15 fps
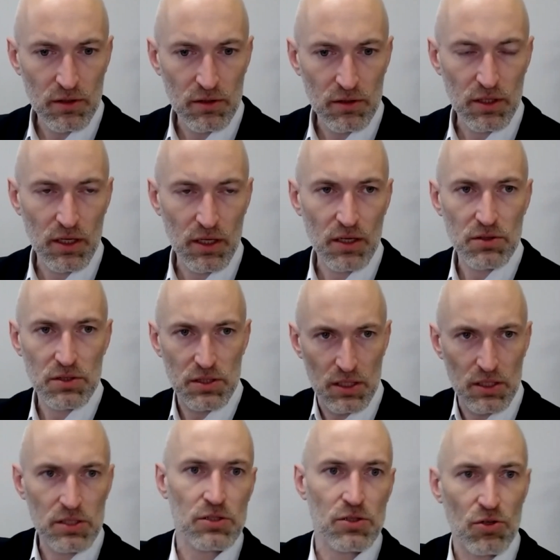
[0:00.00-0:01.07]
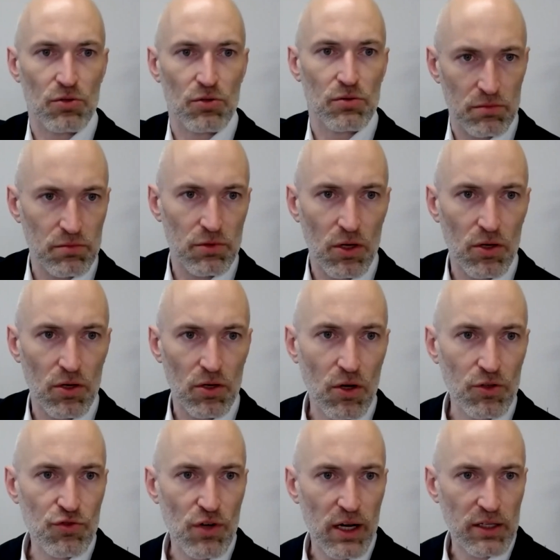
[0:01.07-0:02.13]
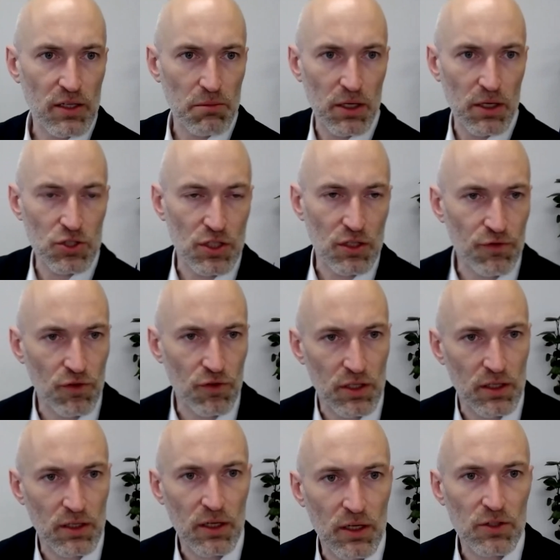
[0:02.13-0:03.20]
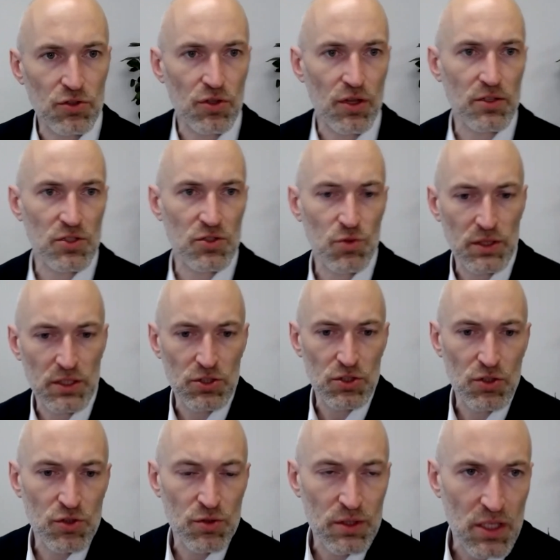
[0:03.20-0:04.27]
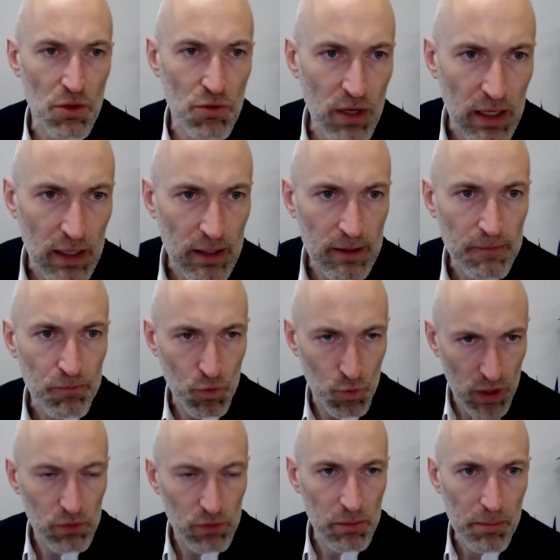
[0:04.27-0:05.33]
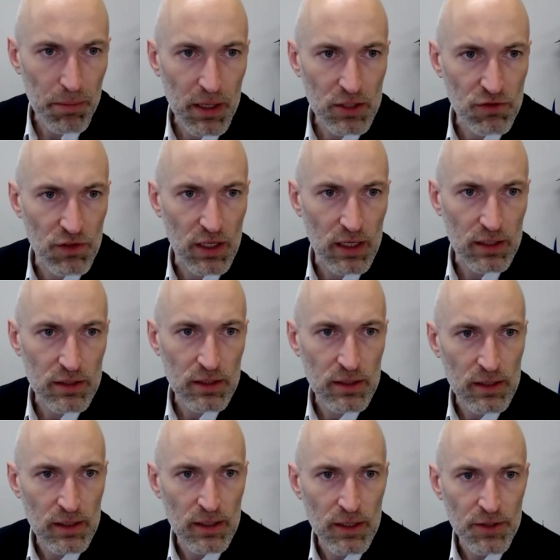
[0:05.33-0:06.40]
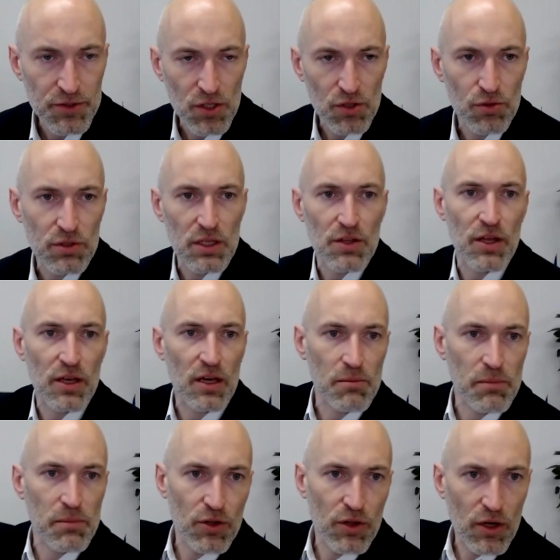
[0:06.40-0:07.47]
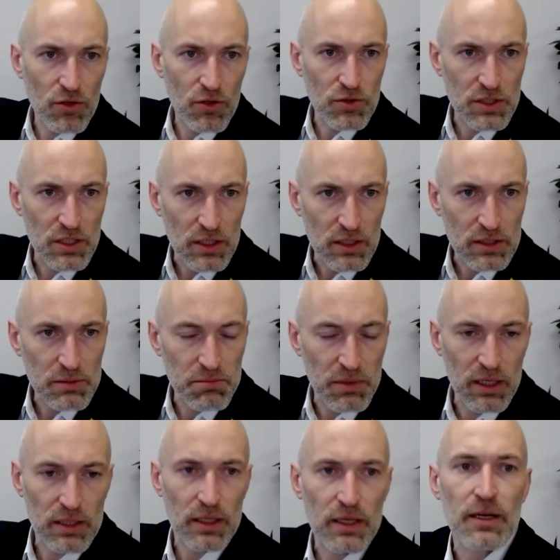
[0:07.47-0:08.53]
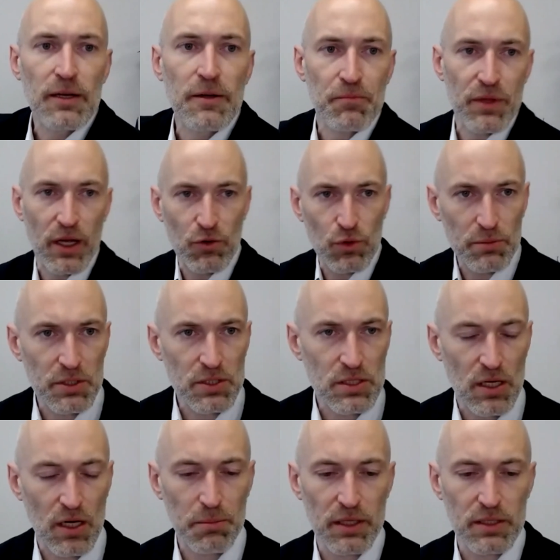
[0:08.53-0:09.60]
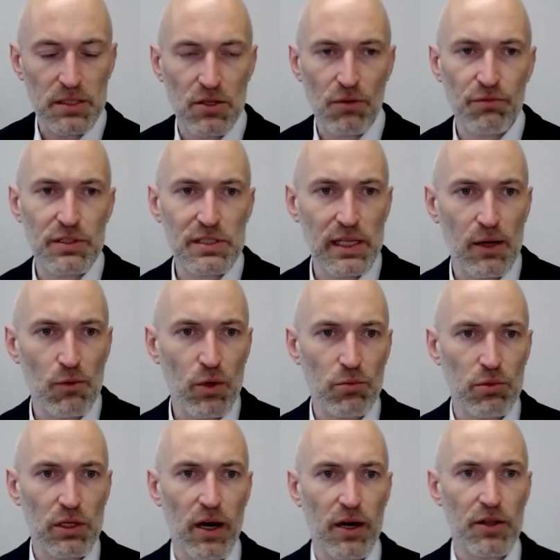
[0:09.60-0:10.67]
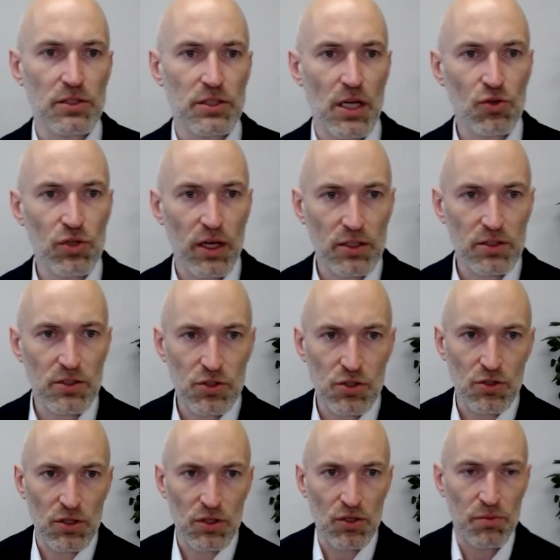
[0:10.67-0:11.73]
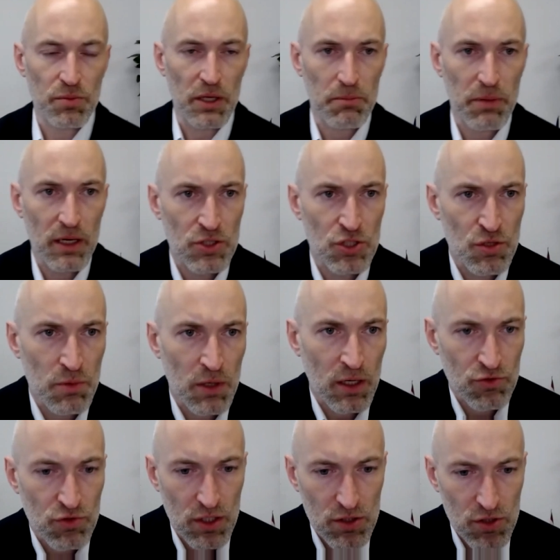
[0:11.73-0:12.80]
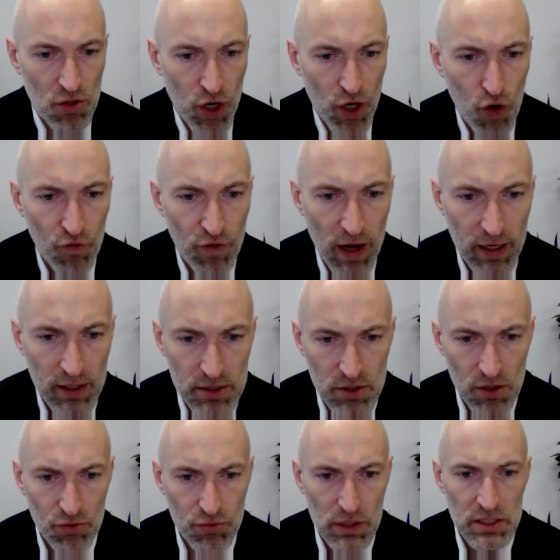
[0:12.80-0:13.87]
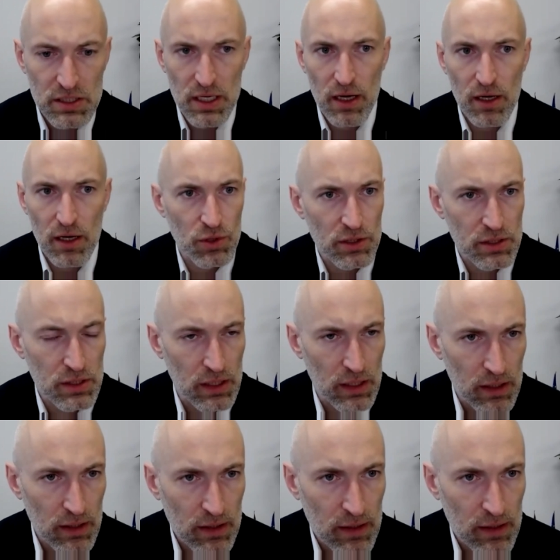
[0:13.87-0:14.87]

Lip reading: There is this new, contract emerging for the 2022-23. We will be part of that. So already thinking about those things, but there will be surplus, and obviously we will either donate to the European partnership countries or COVAX or resell, we'll see.